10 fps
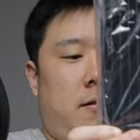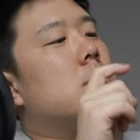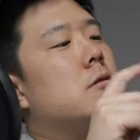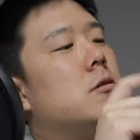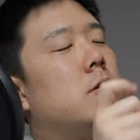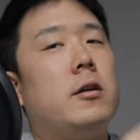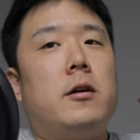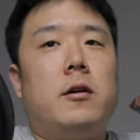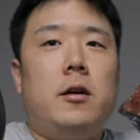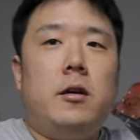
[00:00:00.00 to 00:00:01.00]
So
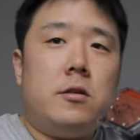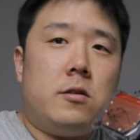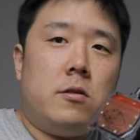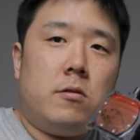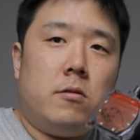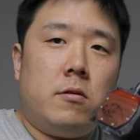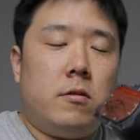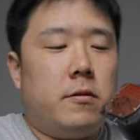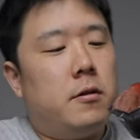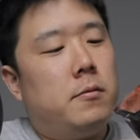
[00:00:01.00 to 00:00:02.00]
there is no
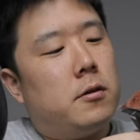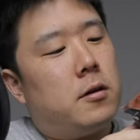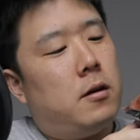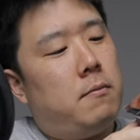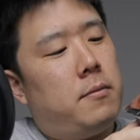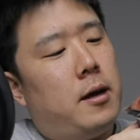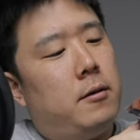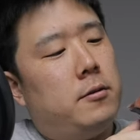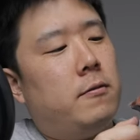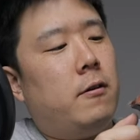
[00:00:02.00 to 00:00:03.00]
thermal
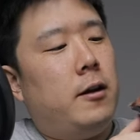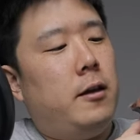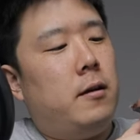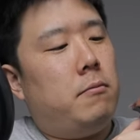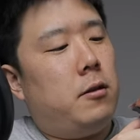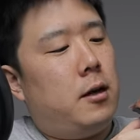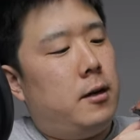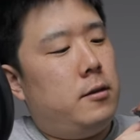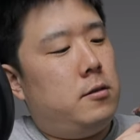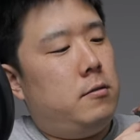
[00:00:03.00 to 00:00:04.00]
compound already
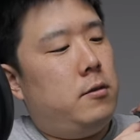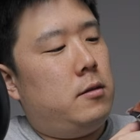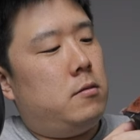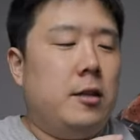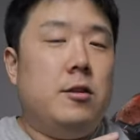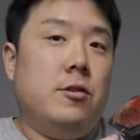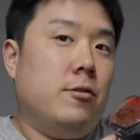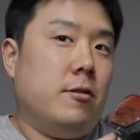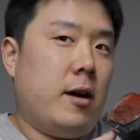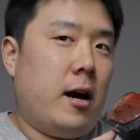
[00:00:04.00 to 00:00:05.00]
applied to it. I
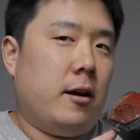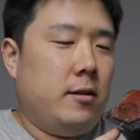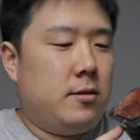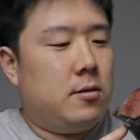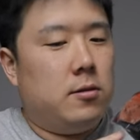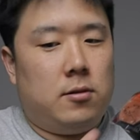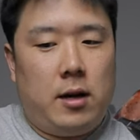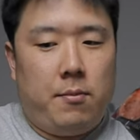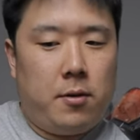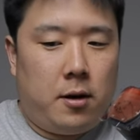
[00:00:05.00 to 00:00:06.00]
knew about it, so
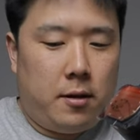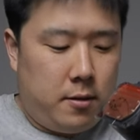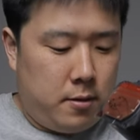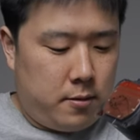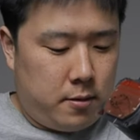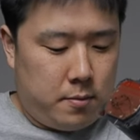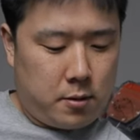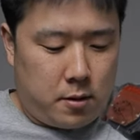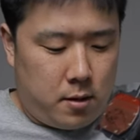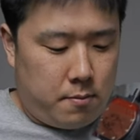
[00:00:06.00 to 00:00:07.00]
I bought the thermal
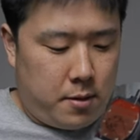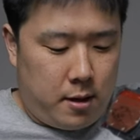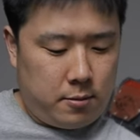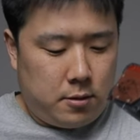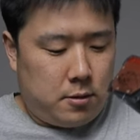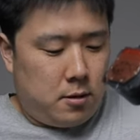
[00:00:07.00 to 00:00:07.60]
compound.